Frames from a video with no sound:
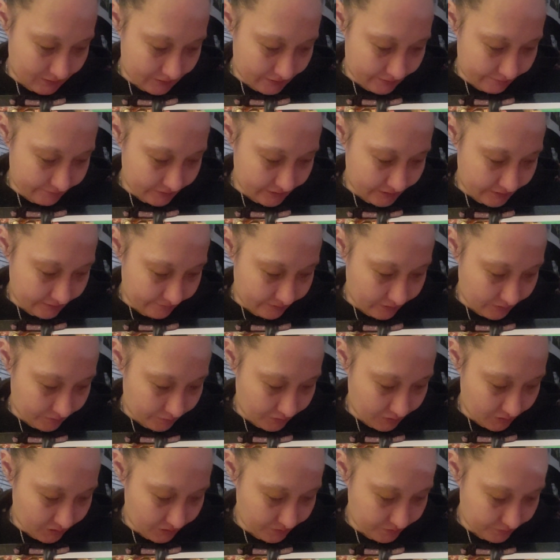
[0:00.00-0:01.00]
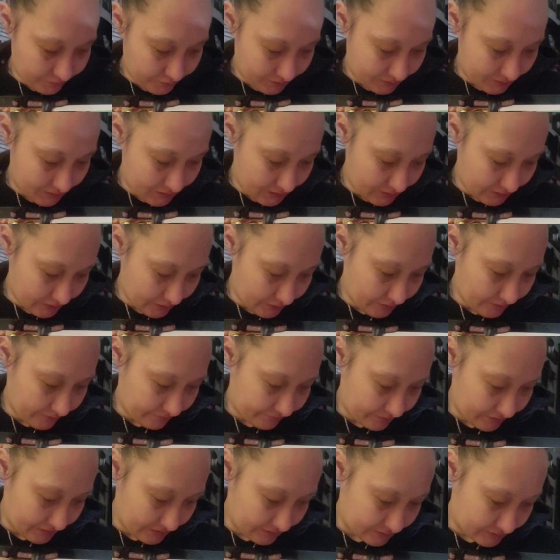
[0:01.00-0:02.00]
never give up hope. And Nino,
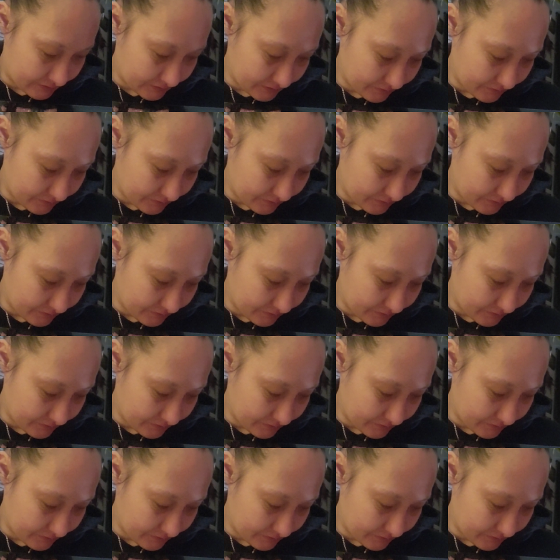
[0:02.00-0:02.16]
Fat